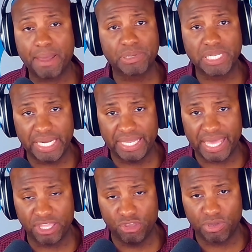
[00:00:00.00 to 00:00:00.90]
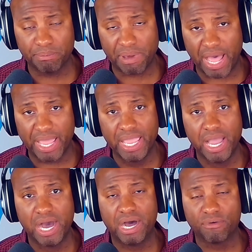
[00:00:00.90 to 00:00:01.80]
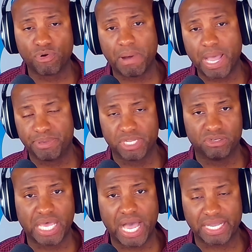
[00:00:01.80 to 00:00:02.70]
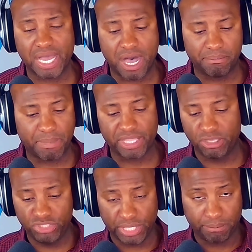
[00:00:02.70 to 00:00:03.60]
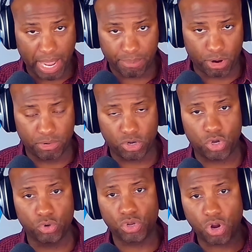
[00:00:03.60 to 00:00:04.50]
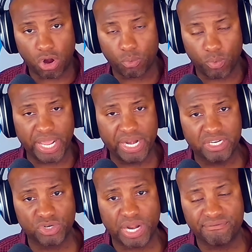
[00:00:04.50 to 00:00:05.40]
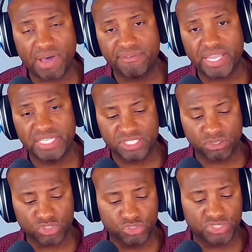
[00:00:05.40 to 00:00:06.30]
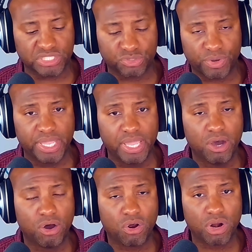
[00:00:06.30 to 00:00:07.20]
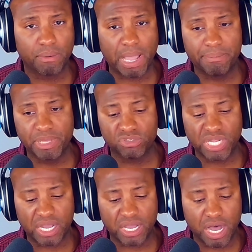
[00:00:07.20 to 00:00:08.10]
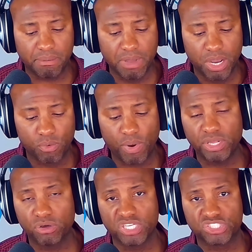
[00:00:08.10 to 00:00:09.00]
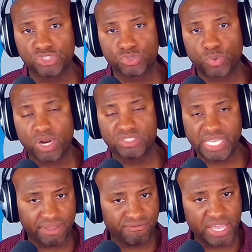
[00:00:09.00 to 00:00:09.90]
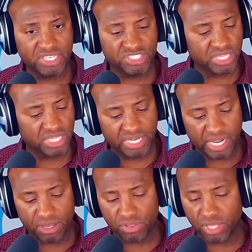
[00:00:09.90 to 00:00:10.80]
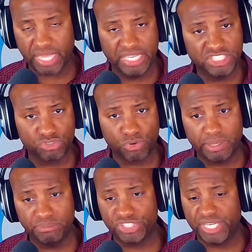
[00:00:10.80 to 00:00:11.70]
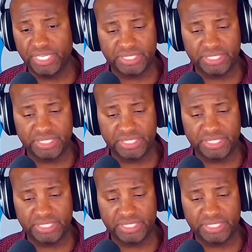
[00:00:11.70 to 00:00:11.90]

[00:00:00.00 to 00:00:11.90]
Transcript: plenty that you can buy from MyPillow.com by using my promo code Carl, 1-800-858-0263. Or MyPillow.com, radio listener square. Take advantage of the deal. The Giza Dream Sheets,